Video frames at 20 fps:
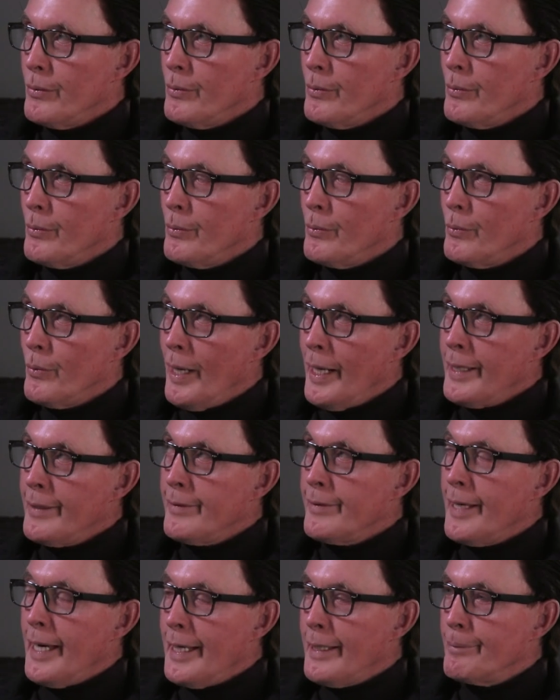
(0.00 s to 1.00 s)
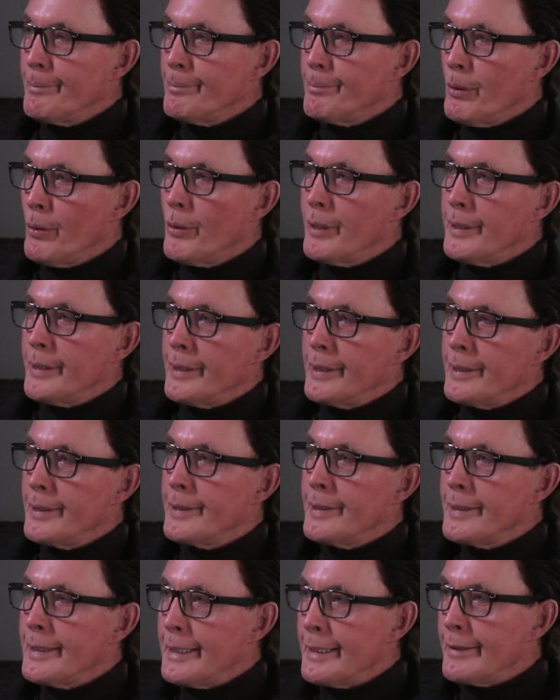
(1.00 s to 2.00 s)
why is that
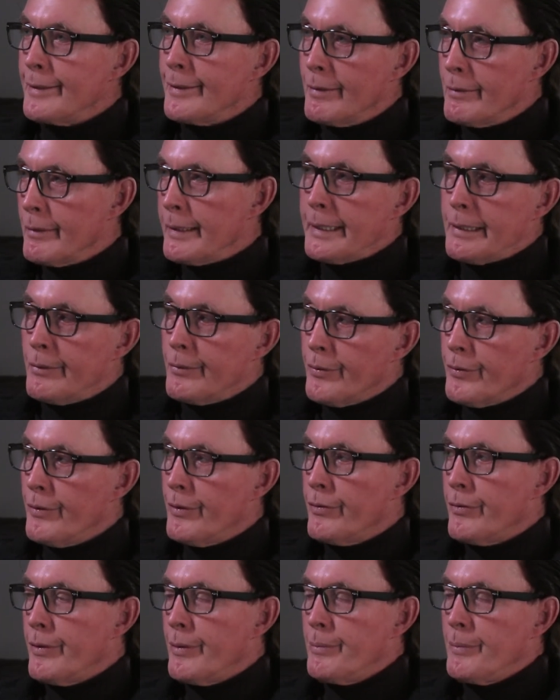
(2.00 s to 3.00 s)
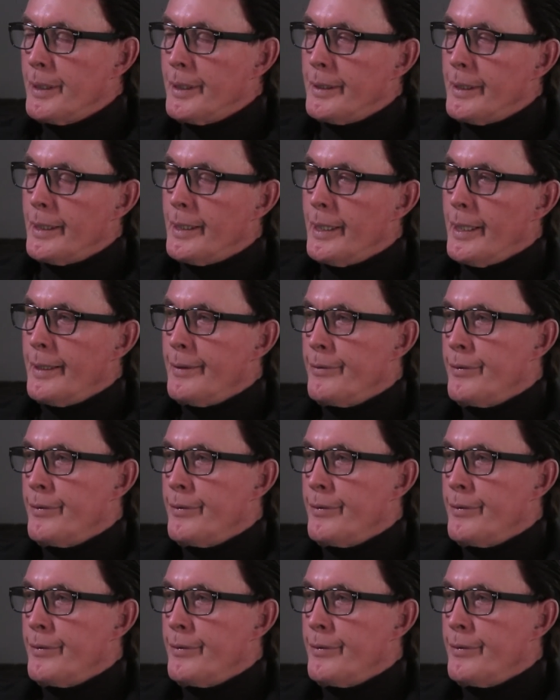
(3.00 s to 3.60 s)
important in the legal system in the United